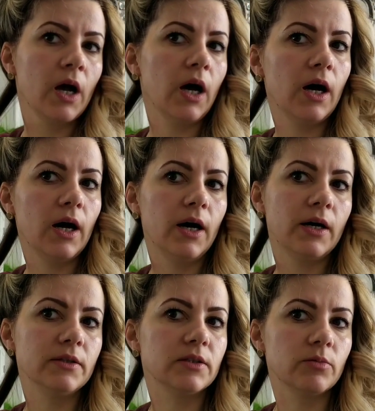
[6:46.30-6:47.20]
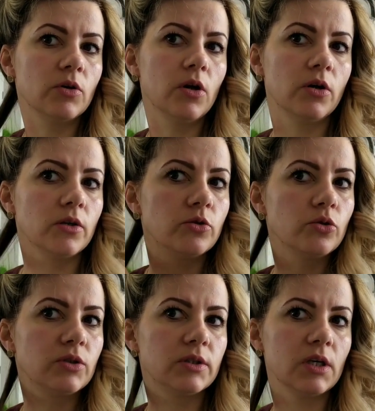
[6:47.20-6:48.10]
and I'm going
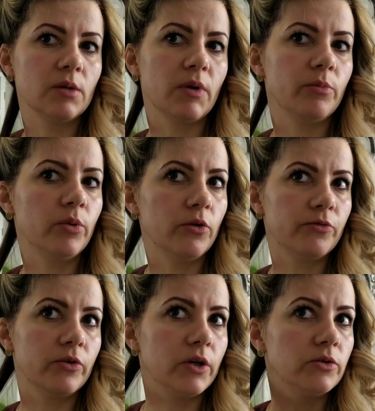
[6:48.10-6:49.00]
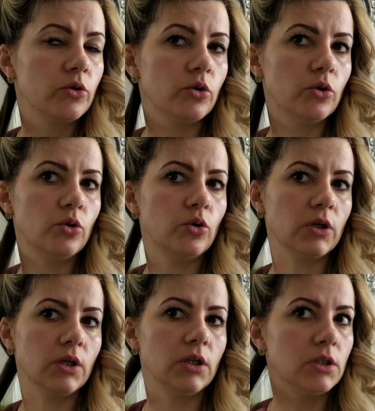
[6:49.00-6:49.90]
to see my boyfriend, who
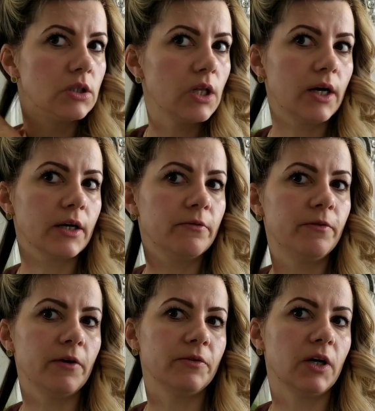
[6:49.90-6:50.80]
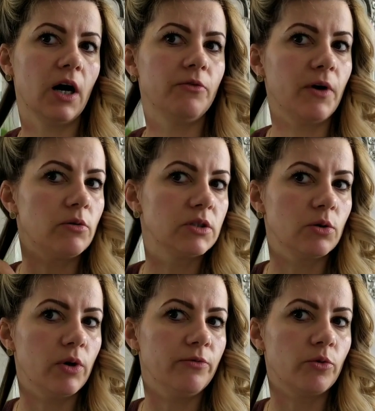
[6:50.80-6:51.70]
is like 5.5 hours
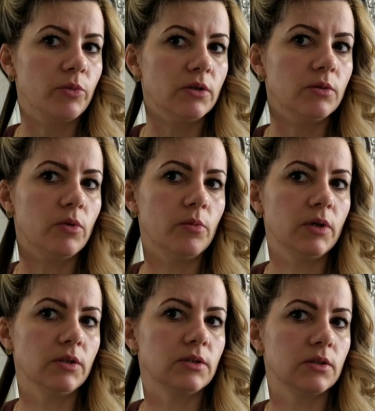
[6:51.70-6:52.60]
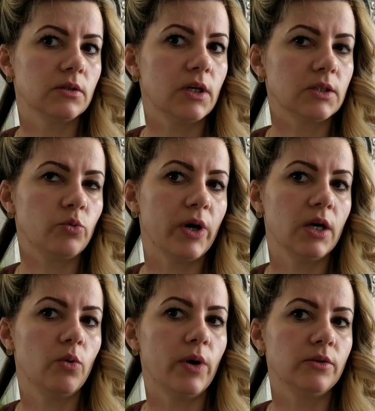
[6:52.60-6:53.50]
away from me at the moment. That's why
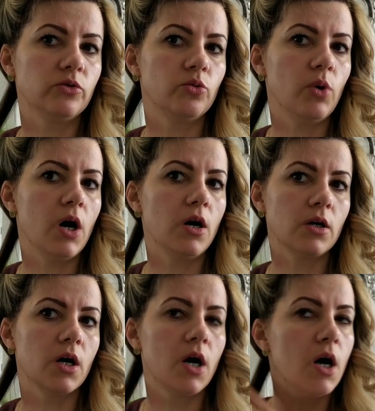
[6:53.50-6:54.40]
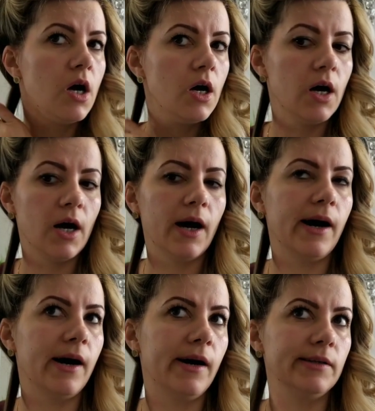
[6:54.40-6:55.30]
he went to work.
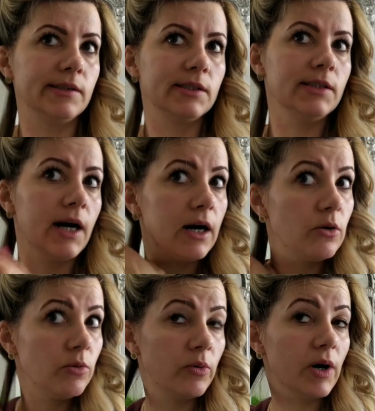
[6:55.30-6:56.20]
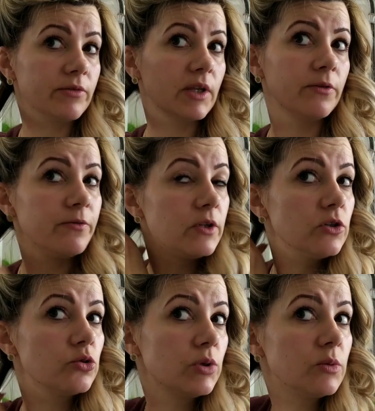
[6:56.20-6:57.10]
And now, after I
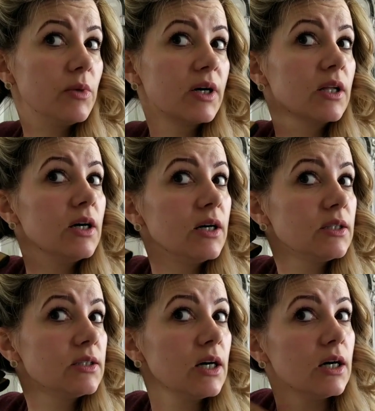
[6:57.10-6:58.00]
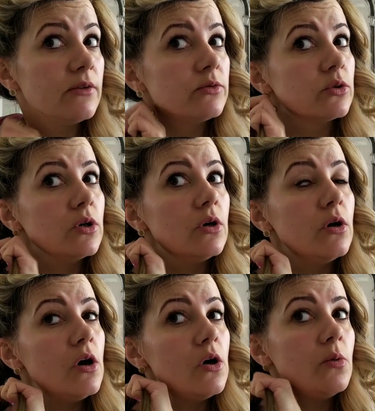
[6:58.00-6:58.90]
finish with my clients, I have to go
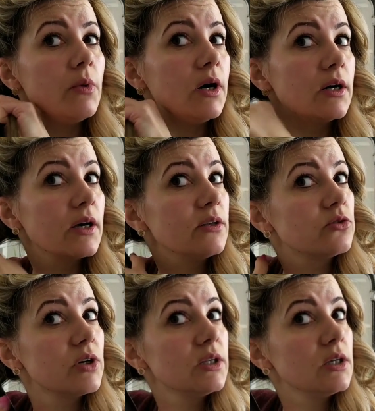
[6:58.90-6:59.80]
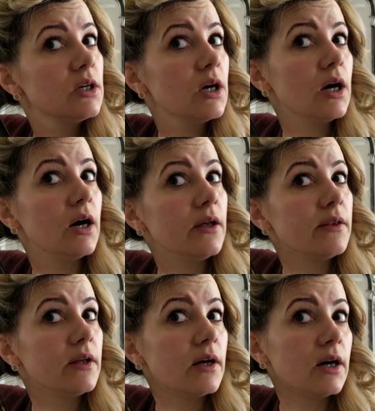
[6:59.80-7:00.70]
home, get ready,
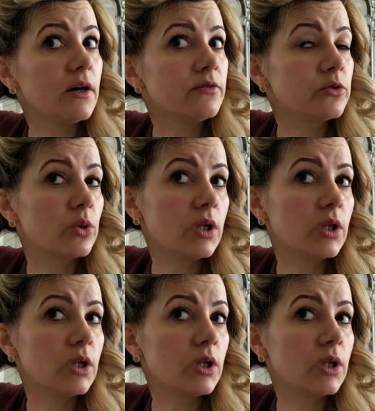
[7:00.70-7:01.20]
and then I have to